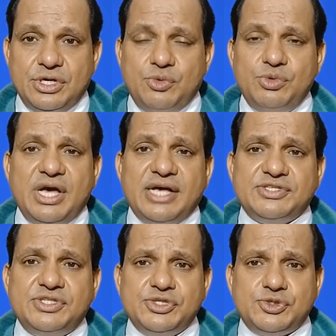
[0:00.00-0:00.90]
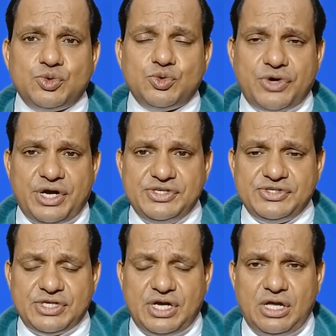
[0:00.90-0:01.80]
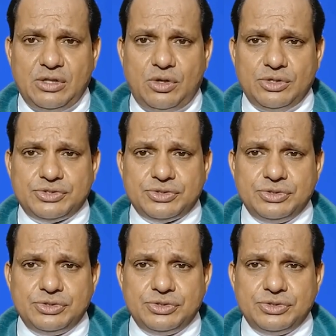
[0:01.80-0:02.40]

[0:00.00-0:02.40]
We ask this through Christ our Lord.